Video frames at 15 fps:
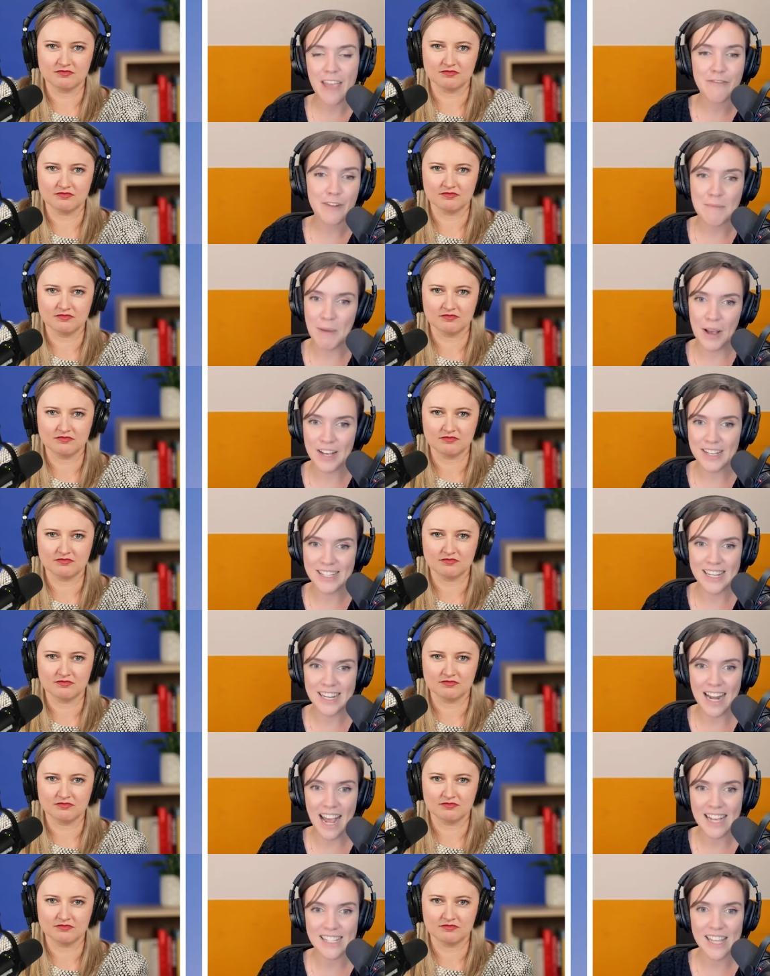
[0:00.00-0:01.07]
Speaker 1: every
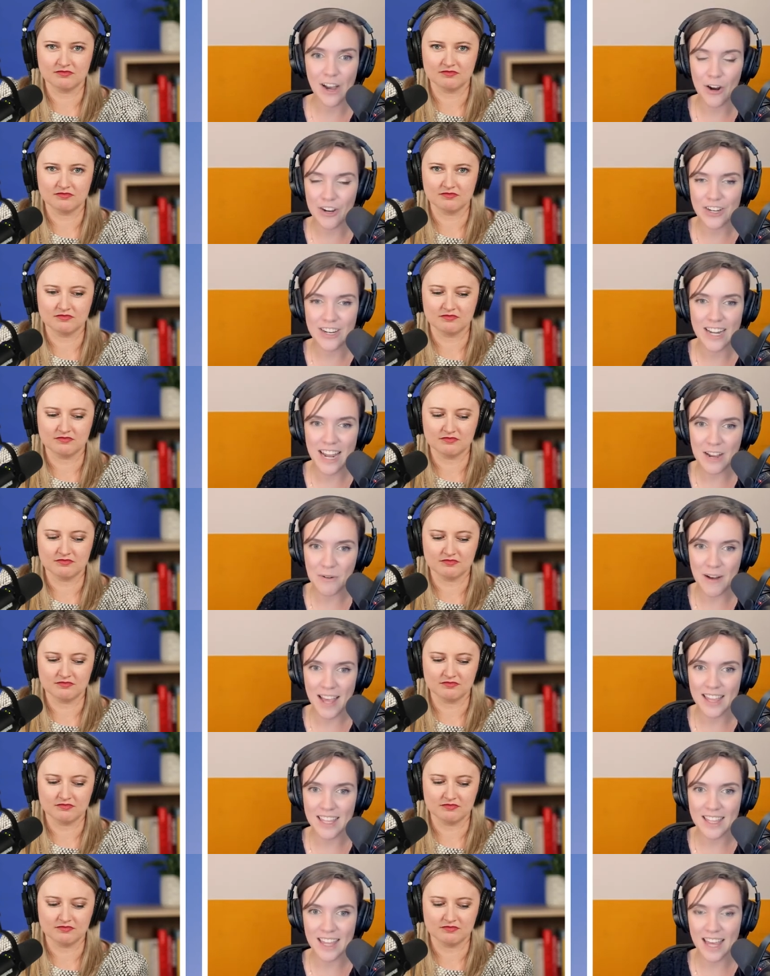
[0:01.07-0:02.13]
person has their own unique
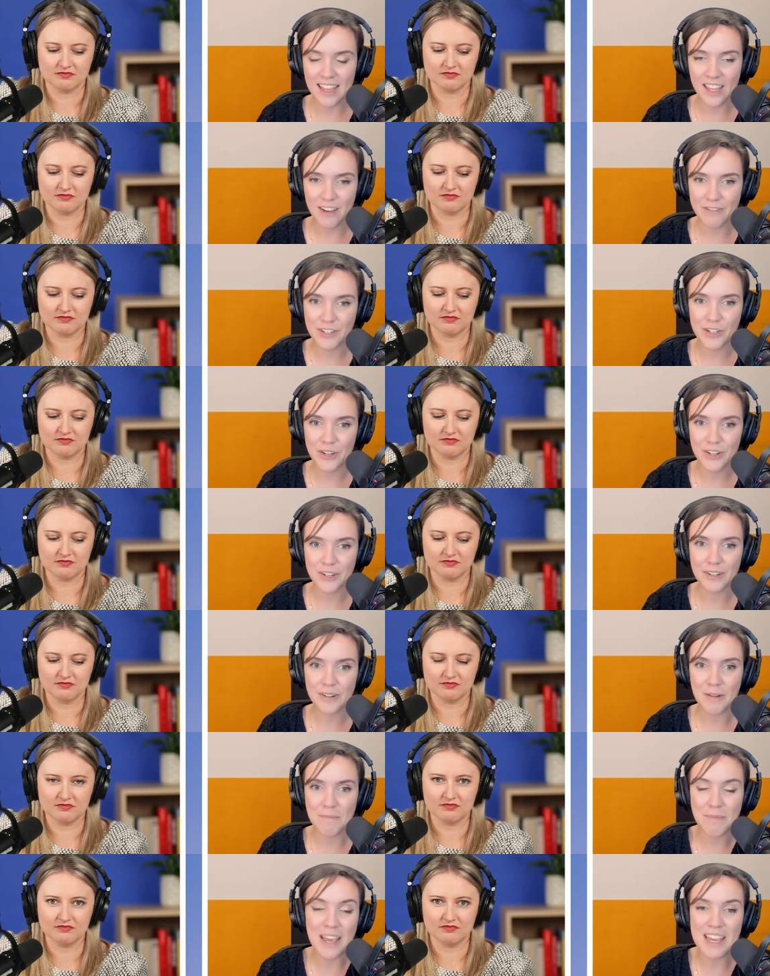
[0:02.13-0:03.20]
way that they love
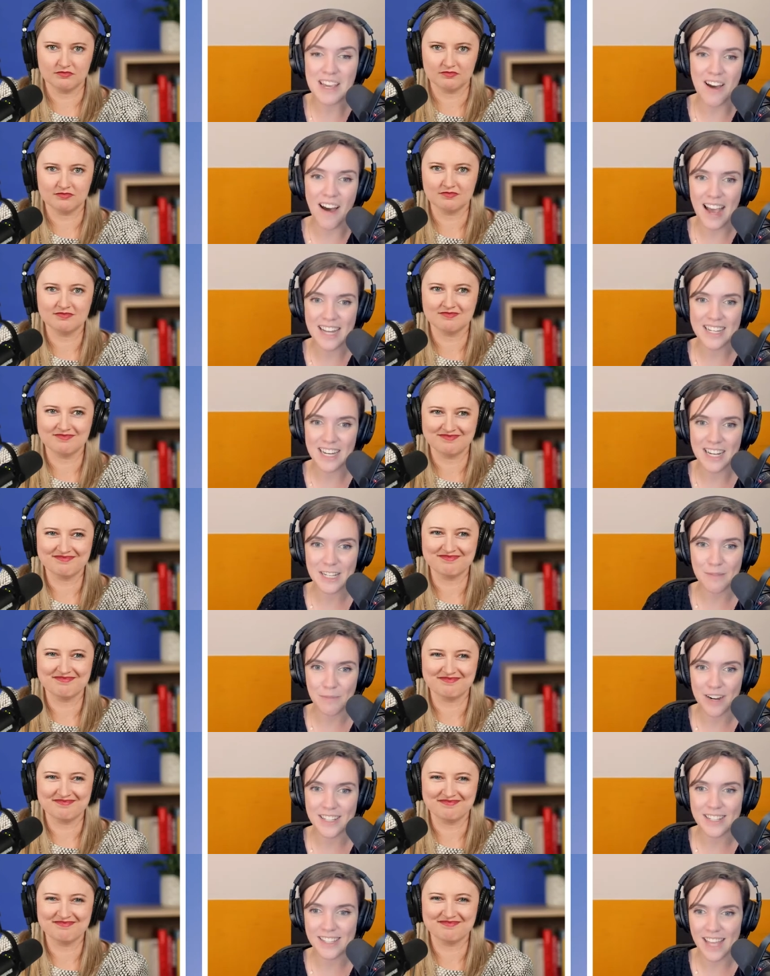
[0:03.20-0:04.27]
to be kind and
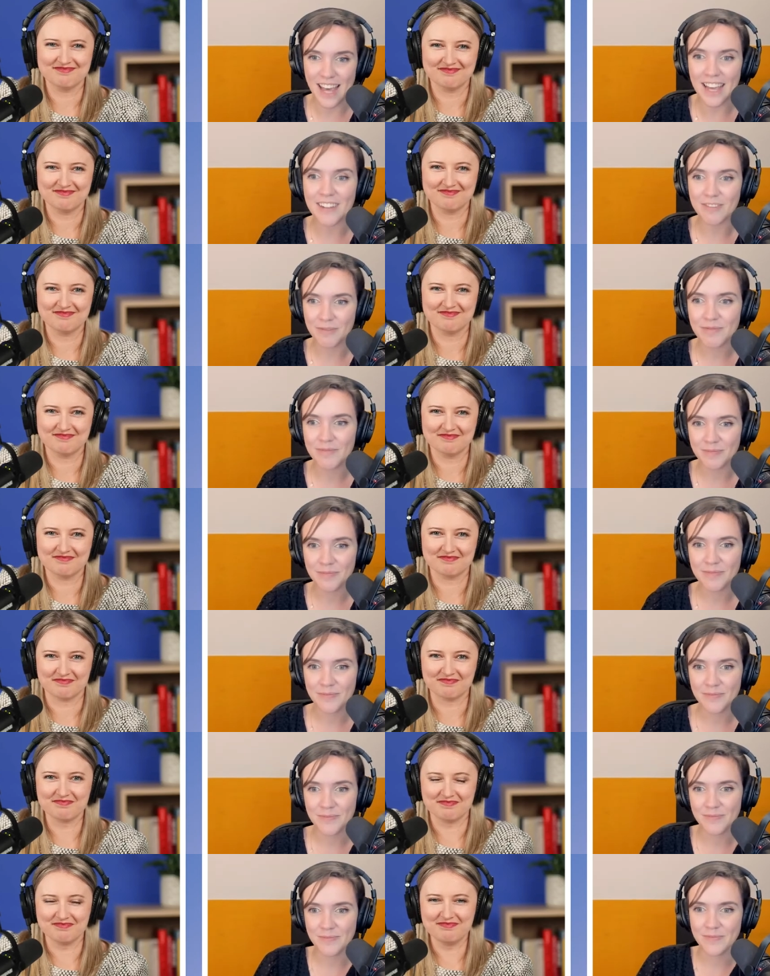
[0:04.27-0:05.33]
express that.
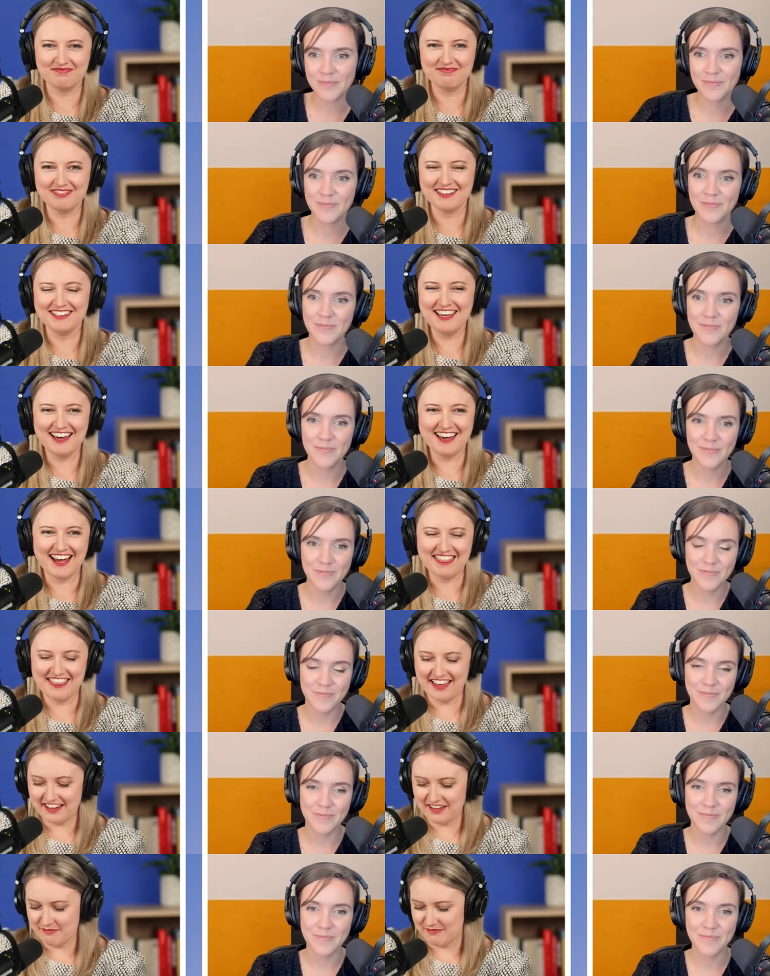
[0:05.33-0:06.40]
Speaker 2: Yeah,
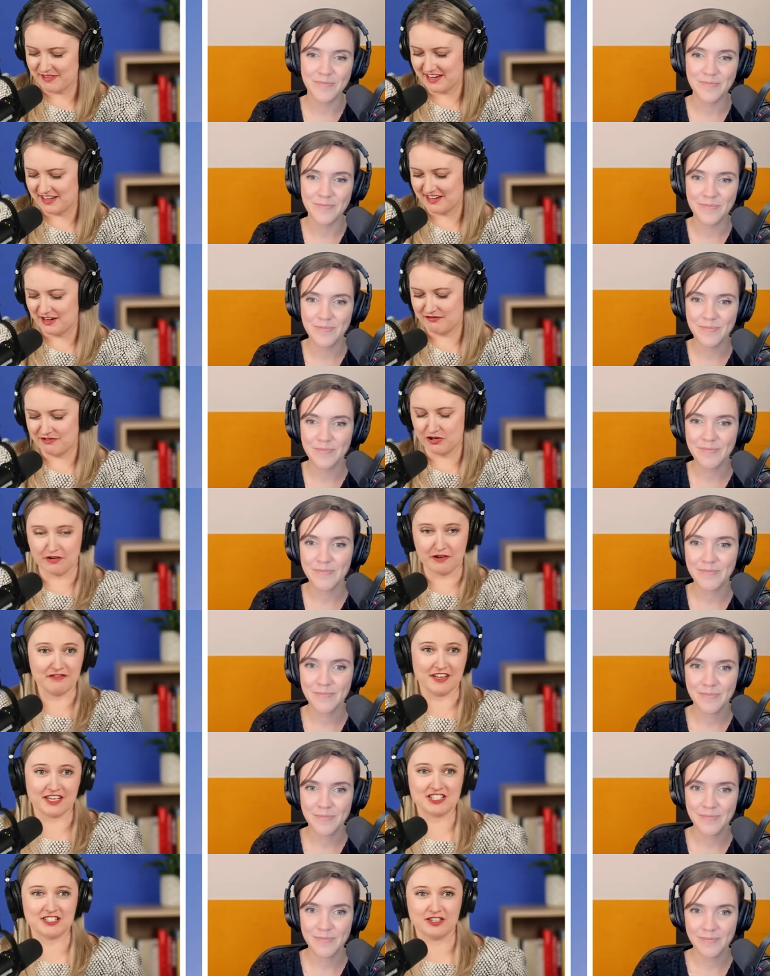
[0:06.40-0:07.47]
and that can be a real
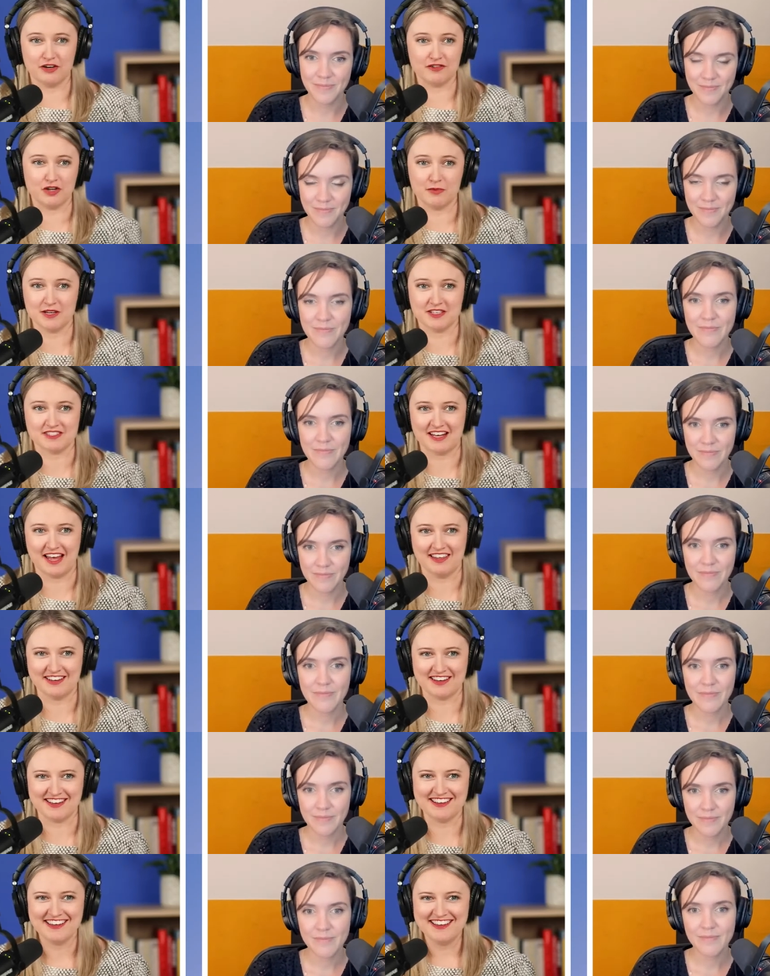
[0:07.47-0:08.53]
reflection of your
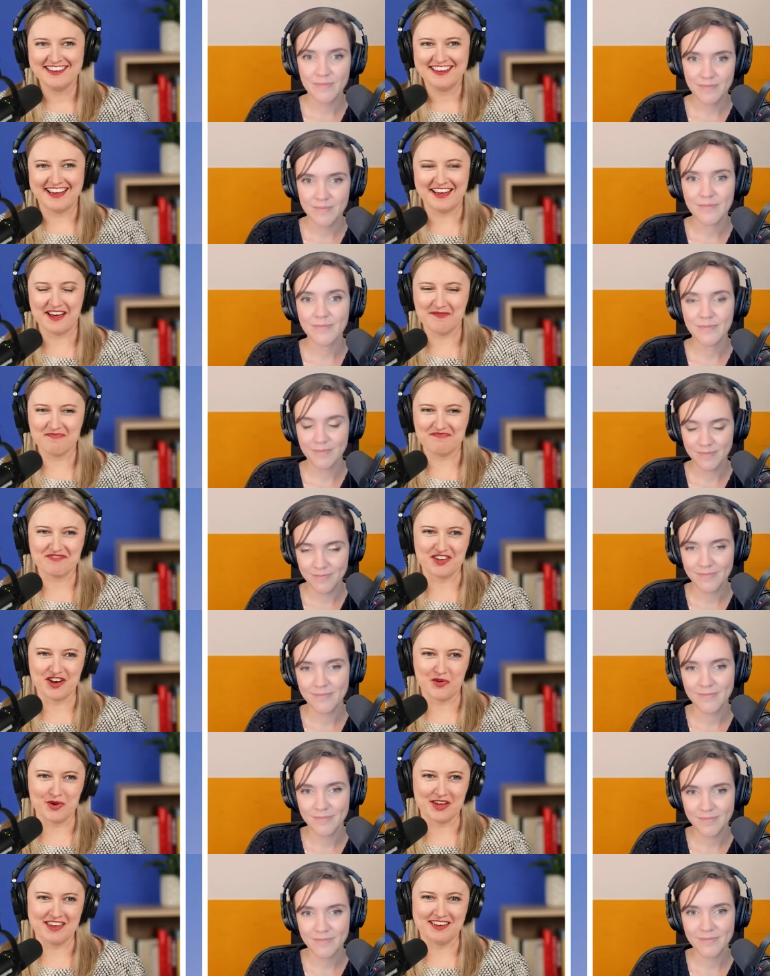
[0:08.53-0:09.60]
personality. Um, you
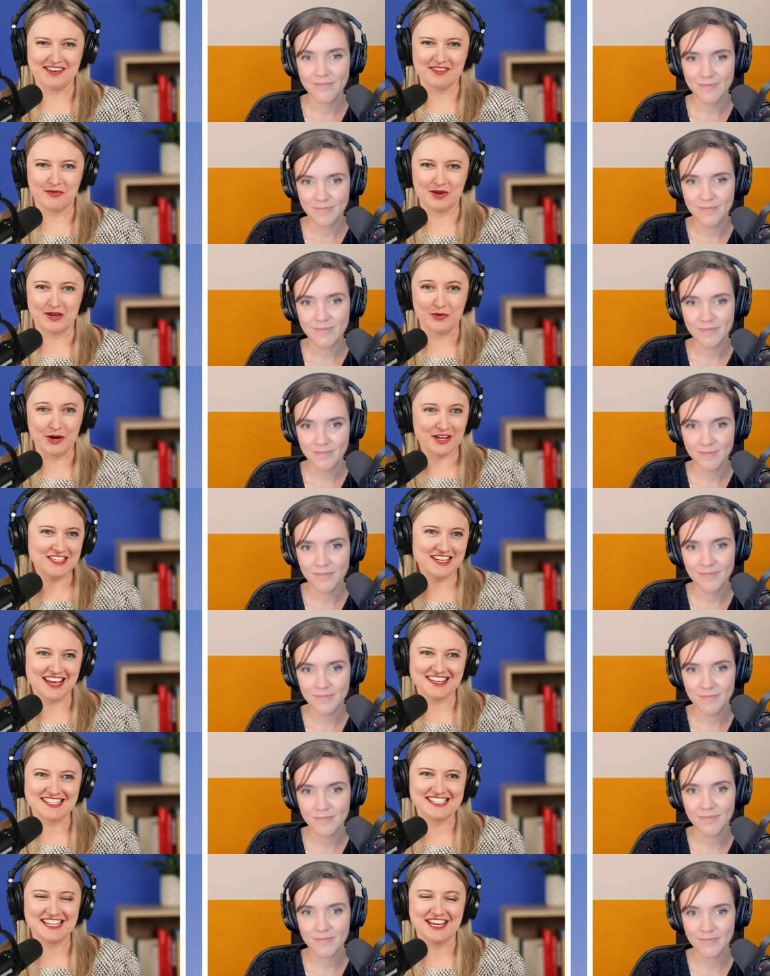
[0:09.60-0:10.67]
know, we we work
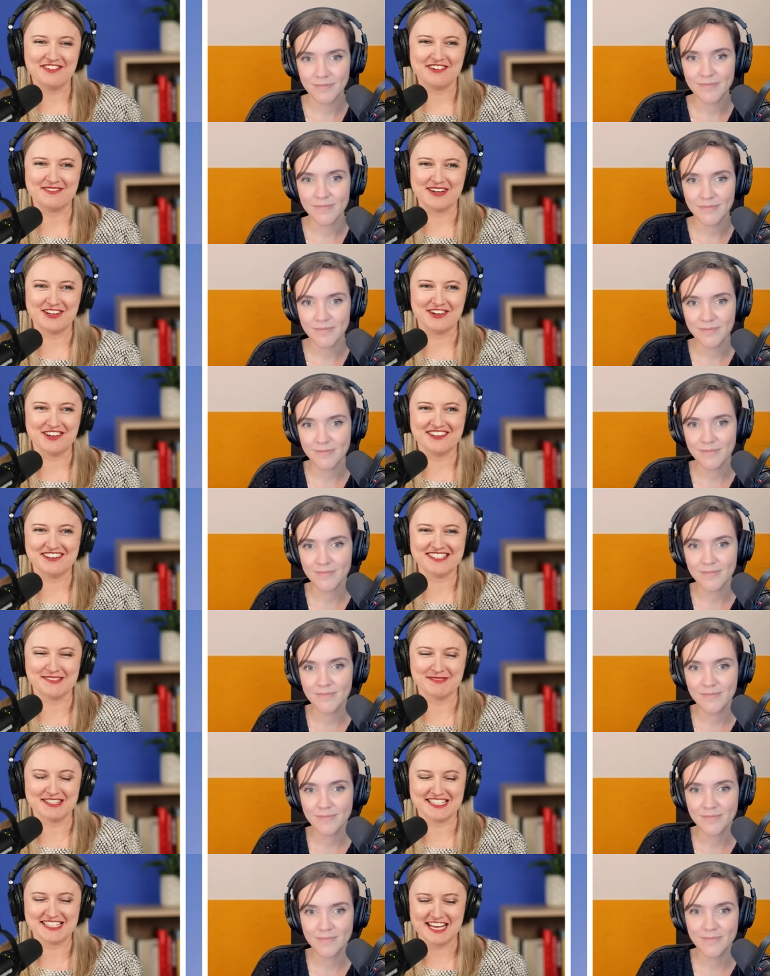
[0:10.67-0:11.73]
together, Steph, and we know
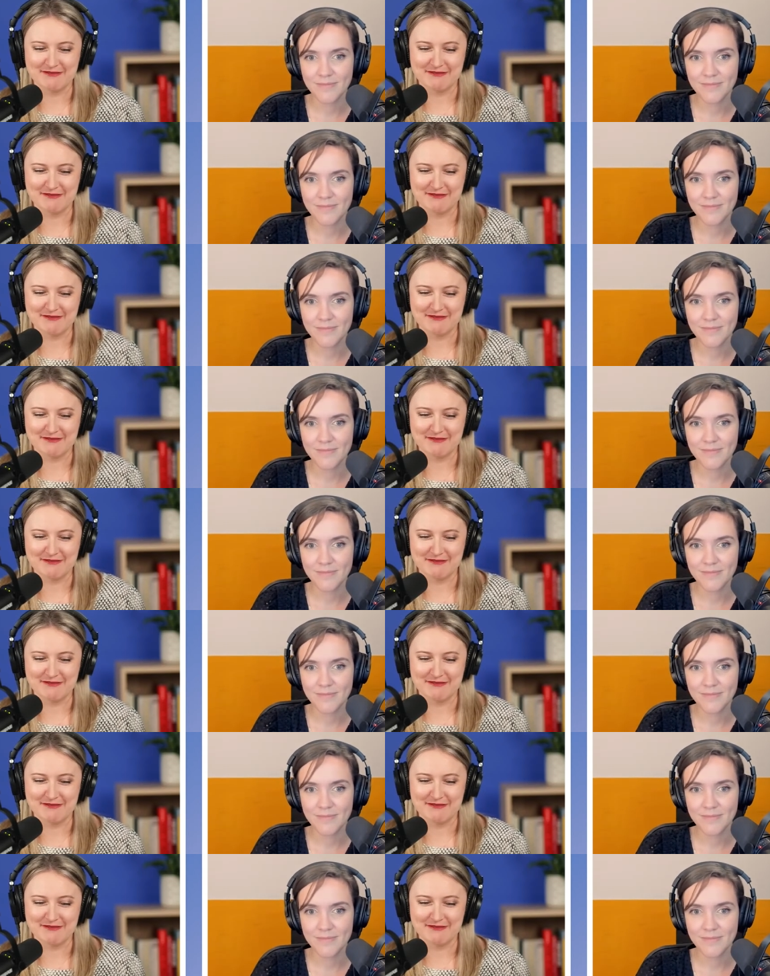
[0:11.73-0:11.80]
some of the